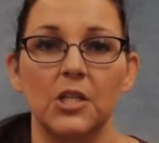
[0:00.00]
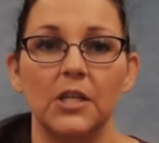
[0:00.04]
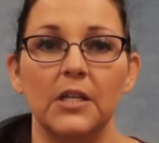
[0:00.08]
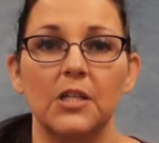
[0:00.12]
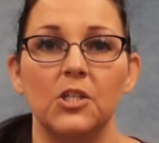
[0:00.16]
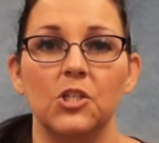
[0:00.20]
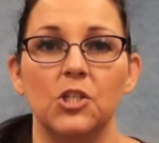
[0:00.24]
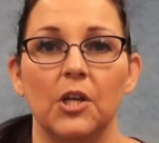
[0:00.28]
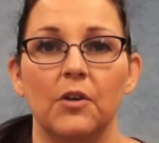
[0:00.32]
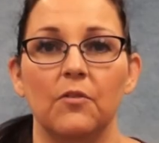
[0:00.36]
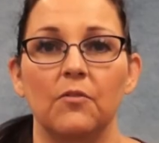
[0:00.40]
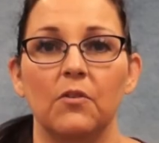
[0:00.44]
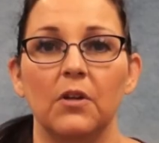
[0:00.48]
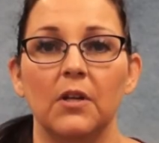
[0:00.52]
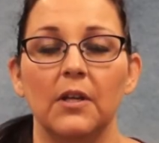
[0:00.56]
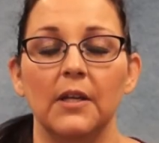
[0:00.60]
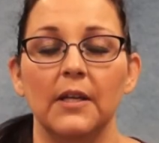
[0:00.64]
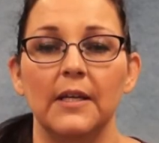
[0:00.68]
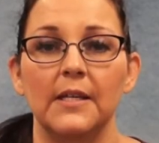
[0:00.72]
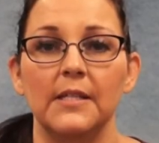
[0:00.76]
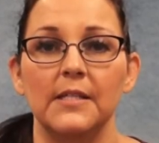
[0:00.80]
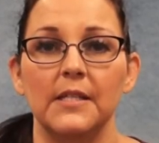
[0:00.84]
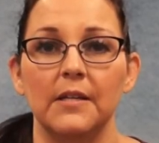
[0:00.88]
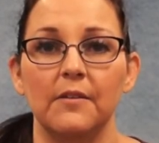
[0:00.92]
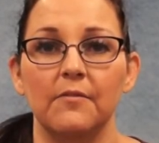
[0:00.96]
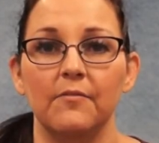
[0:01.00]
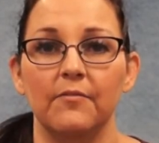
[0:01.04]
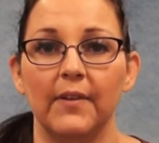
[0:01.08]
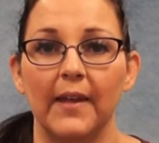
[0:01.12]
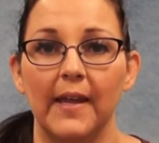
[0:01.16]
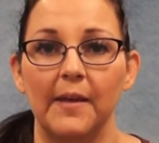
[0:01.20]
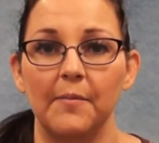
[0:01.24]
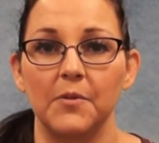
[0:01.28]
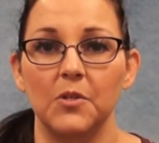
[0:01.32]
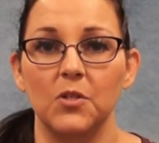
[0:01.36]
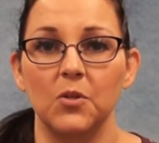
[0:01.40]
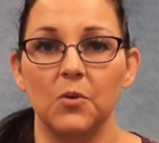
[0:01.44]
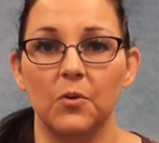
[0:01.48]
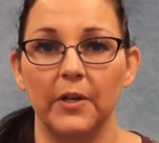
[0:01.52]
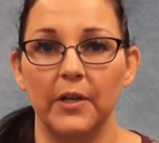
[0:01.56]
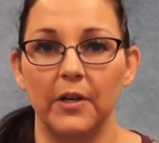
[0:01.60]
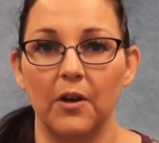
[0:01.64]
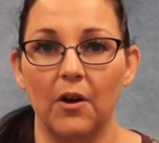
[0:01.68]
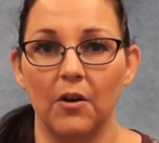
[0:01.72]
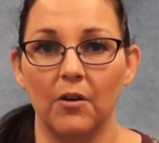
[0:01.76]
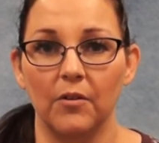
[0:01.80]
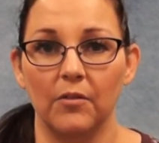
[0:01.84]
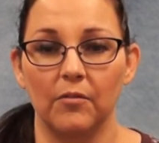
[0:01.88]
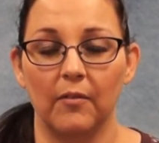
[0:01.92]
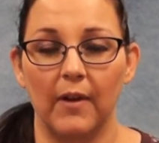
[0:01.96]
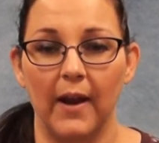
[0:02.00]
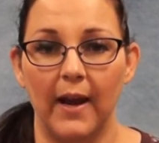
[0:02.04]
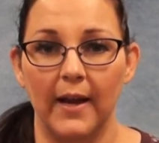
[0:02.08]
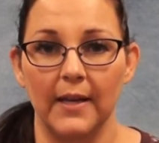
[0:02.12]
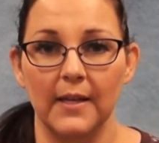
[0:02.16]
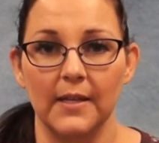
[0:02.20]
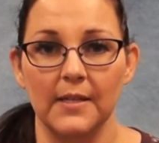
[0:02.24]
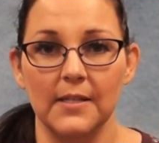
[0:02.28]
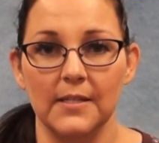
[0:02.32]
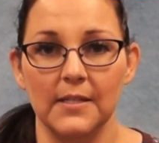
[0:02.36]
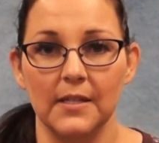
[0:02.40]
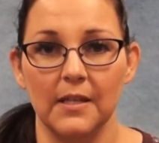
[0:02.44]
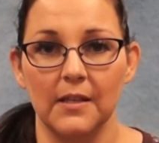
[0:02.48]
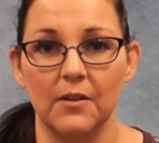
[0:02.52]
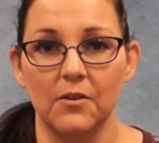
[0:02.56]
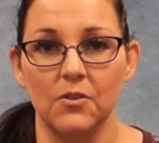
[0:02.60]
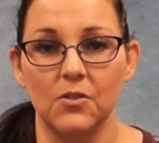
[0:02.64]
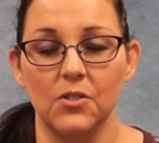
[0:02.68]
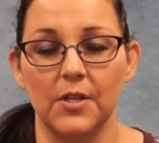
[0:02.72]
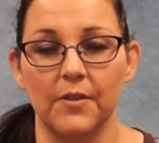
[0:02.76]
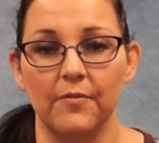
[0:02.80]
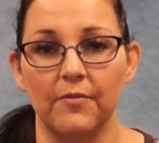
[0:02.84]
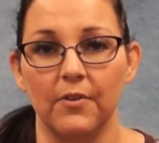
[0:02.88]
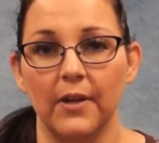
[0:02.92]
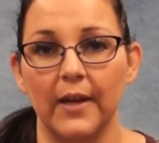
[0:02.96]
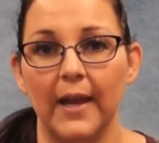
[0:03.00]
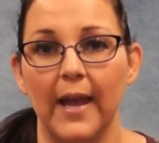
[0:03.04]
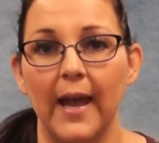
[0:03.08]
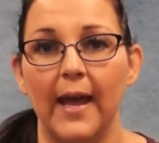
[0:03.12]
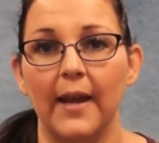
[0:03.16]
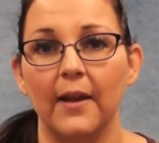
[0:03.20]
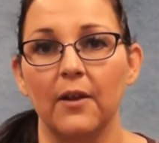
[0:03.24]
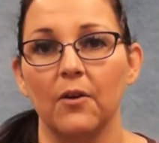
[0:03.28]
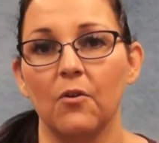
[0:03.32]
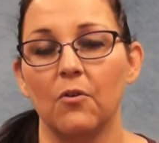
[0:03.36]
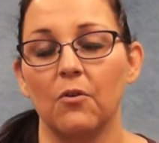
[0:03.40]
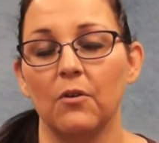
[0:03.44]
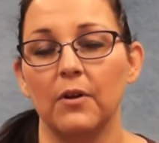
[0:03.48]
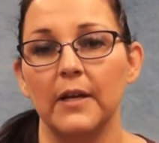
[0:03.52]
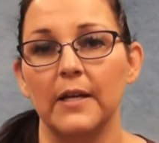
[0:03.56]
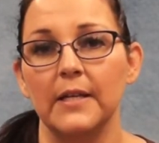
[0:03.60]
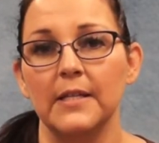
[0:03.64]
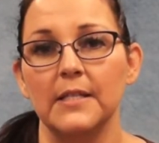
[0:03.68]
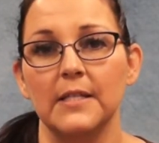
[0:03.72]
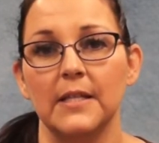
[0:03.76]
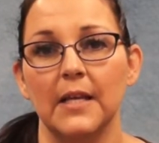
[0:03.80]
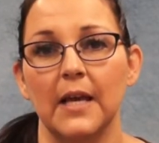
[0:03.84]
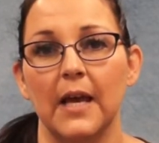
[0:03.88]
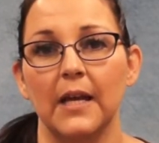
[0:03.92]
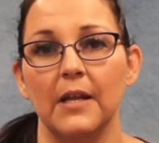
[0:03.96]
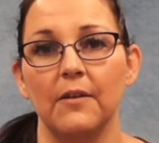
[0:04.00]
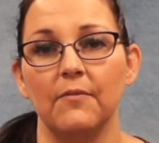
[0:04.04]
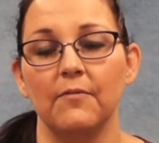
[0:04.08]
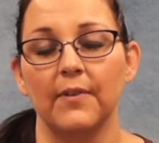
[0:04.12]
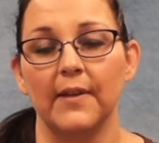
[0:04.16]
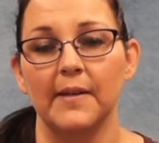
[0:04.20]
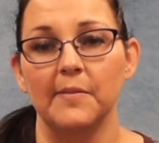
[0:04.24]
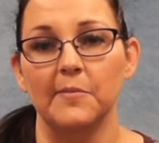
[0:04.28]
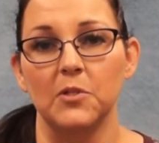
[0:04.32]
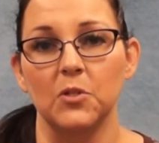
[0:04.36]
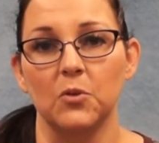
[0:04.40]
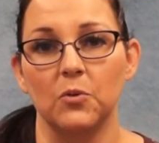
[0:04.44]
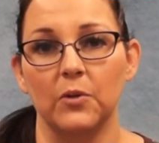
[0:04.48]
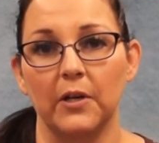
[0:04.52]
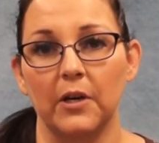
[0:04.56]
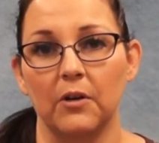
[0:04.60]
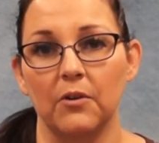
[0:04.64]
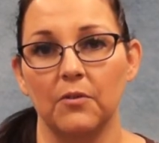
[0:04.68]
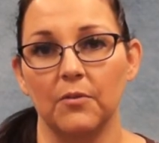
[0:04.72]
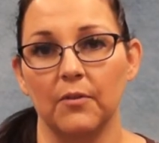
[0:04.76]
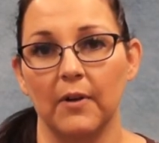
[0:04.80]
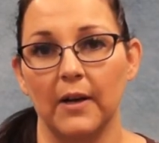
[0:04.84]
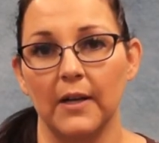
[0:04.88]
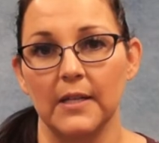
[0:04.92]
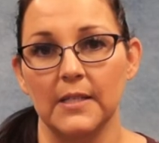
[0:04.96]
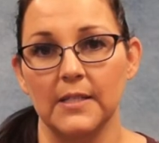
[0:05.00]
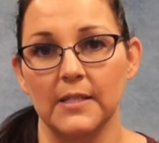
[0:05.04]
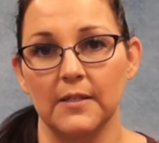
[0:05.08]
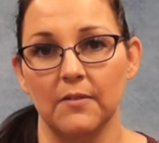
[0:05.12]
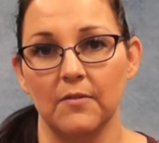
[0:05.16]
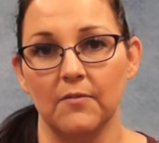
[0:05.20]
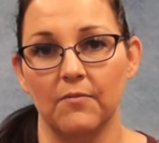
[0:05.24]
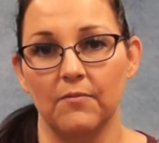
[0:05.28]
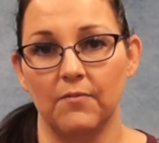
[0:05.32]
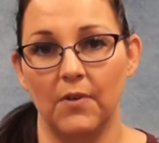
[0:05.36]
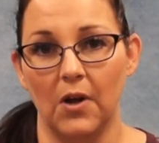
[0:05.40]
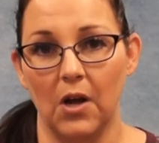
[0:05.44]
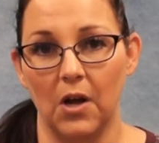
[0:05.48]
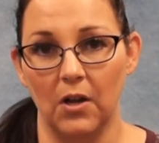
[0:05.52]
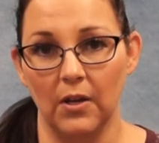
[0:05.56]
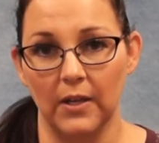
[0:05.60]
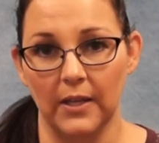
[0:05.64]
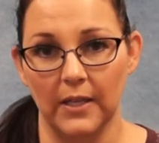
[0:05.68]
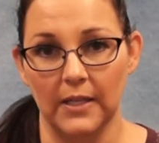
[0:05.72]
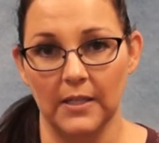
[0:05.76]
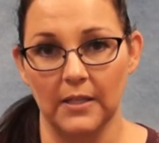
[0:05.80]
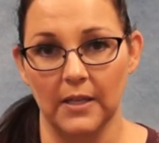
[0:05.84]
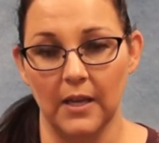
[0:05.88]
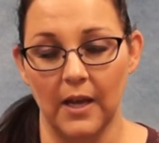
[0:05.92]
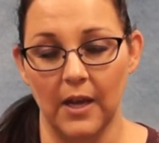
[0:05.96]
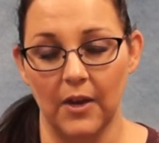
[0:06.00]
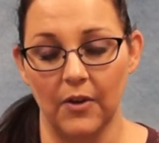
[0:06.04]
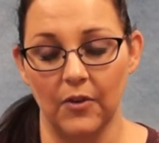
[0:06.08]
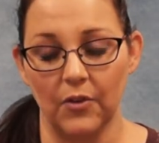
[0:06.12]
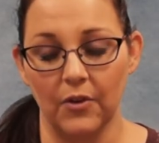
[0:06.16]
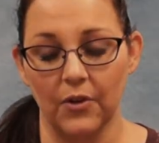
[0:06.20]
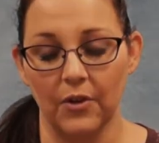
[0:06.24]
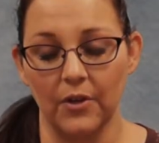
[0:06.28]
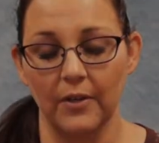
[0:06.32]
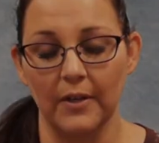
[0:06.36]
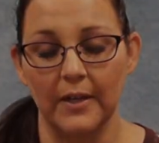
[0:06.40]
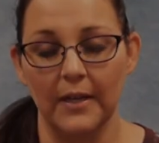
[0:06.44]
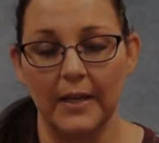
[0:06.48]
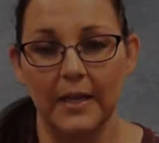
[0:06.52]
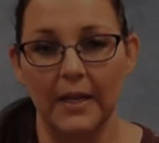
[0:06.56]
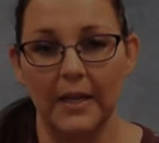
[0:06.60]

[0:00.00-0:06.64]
in general is an inflammatory arthritis, and there's different categories that inflammatory arthritis fall in under.